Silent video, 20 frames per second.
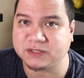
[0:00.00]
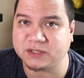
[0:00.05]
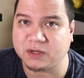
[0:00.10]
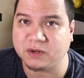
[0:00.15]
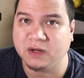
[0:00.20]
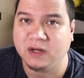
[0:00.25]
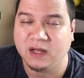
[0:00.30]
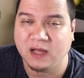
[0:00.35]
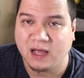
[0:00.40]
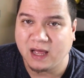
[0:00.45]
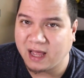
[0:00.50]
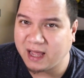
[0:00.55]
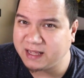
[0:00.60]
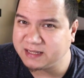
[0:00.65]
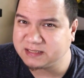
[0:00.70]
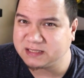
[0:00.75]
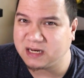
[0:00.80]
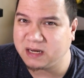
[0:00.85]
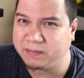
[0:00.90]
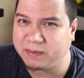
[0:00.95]
So
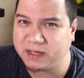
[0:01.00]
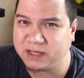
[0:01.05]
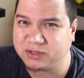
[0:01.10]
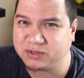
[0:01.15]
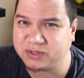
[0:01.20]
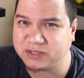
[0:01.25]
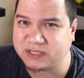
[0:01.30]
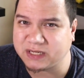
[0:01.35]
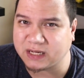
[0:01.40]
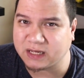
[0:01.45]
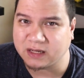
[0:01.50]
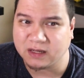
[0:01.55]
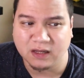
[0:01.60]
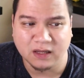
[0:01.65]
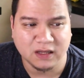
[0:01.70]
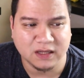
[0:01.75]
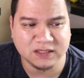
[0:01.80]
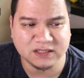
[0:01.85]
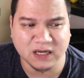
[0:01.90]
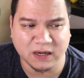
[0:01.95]
it's going to be interesting.
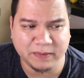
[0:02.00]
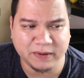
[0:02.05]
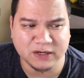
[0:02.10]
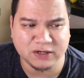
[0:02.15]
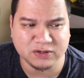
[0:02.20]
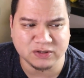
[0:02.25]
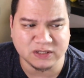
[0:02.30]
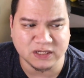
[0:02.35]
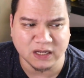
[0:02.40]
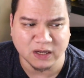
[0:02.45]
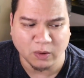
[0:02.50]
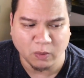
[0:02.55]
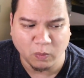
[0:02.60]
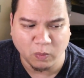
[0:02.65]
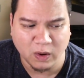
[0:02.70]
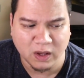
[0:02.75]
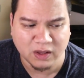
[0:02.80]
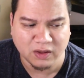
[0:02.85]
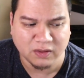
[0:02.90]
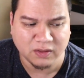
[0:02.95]
It's going to be interesting.
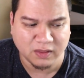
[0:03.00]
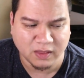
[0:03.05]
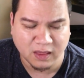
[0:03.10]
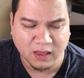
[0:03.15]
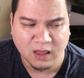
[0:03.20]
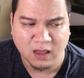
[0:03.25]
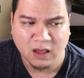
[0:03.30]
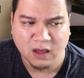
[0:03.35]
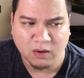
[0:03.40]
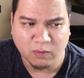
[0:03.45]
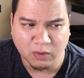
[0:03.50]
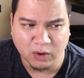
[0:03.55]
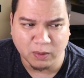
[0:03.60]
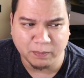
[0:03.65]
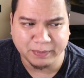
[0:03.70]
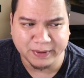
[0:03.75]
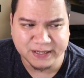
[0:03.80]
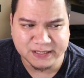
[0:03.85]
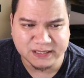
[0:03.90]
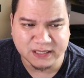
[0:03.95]
Will will
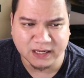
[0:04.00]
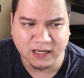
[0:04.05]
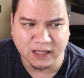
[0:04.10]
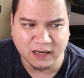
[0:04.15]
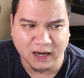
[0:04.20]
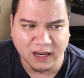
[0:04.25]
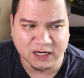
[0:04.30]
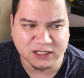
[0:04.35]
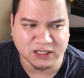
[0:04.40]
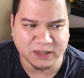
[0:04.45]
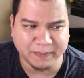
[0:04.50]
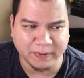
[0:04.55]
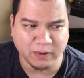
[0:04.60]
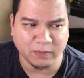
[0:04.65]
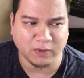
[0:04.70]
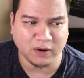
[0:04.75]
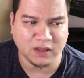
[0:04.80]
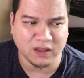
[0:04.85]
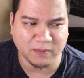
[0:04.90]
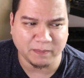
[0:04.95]
Blaziken actually be
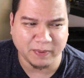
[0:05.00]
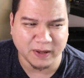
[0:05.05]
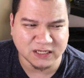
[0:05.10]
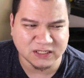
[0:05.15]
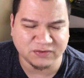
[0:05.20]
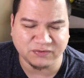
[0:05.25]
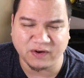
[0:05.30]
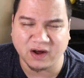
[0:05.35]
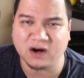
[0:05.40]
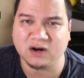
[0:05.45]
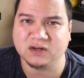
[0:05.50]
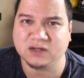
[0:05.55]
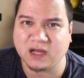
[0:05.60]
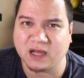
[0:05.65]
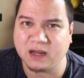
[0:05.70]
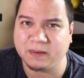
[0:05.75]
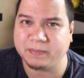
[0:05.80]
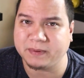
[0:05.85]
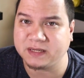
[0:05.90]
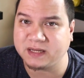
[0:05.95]
one of the best fire
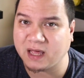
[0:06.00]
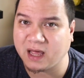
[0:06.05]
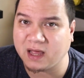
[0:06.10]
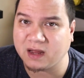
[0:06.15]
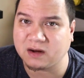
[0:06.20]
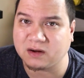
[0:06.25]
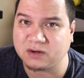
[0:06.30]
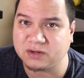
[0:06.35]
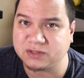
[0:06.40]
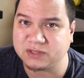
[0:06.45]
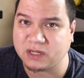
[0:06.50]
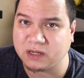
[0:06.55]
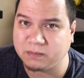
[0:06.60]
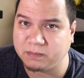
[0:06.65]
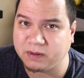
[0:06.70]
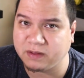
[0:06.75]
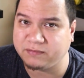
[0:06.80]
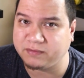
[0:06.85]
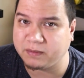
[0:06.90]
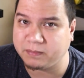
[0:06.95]
type attackers in
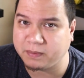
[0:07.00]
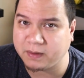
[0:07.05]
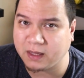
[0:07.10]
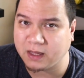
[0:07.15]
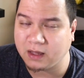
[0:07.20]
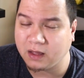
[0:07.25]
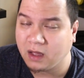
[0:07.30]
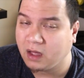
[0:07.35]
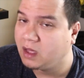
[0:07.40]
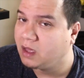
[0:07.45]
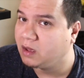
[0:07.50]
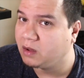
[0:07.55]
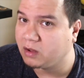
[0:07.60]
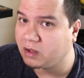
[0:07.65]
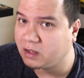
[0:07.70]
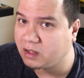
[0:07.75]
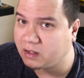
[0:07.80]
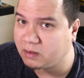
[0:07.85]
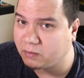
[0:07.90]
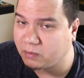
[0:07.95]
PvP
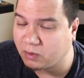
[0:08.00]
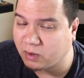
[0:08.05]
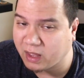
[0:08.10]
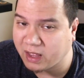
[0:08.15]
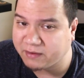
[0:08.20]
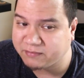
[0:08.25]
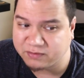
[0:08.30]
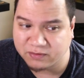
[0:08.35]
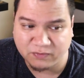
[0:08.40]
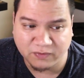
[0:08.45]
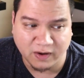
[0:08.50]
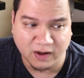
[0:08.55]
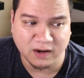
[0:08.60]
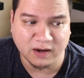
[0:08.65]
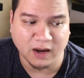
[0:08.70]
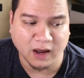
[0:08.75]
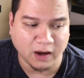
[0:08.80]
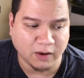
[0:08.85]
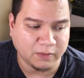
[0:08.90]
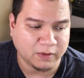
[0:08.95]
We'll have to
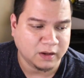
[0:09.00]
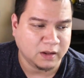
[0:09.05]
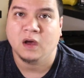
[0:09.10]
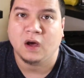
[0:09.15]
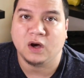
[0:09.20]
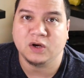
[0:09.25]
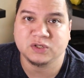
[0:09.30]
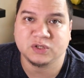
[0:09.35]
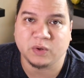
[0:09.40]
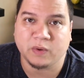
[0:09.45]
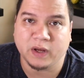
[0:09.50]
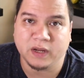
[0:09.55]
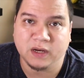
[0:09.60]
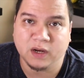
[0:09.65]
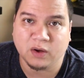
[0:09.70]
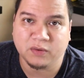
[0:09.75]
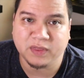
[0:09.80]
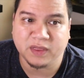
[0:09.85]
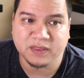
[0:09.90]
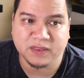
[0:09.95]
find out. Also, I
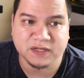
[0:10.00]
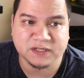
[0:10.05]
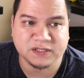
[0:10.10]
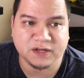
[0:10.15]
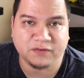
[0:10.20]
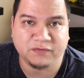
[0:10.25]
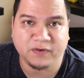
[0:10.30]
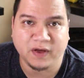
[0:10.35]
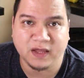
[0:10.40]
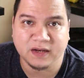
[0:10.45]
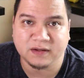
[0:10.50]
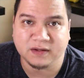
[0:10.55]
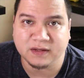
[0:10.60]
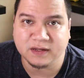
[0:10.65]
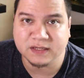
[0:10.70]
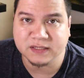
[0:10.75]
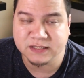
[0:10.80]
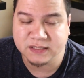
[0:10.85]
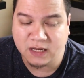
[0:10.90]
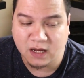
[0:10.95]
know that this event
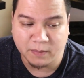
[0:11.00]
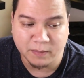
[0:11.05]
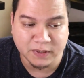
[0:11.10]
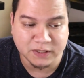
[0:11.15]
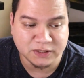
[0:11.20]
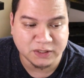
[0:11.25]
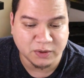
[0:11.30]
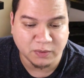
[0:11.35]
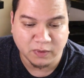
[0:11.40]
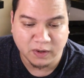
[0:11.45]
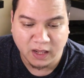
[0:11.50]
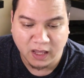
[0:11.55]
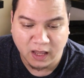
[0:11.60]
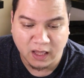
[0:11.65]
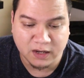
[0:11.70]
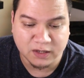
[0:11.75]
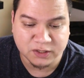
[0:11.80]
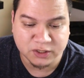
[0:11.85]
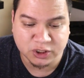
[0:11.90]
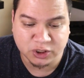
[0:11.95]
is coming to an
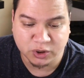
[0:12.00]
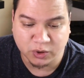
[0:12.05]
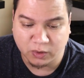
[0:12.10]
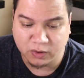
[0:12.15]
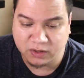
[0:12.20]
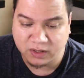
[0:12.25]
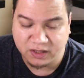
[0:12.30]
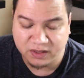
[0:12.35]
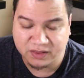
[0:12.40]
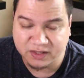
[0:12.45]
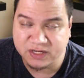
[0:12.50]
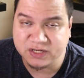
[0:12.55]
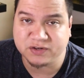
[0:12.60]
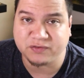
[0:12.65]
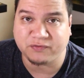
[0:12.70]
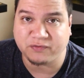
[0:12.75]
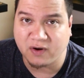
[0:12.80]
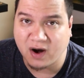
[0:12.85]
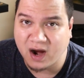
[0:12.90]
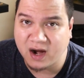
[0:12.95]
end shortly this
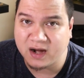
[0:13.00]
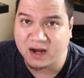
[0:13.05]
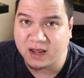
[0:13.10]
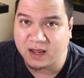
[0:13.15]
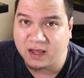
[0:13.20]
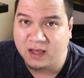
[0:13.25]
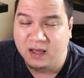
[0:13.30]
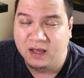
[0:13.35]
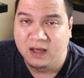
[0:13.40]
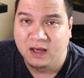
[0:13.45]
Friday.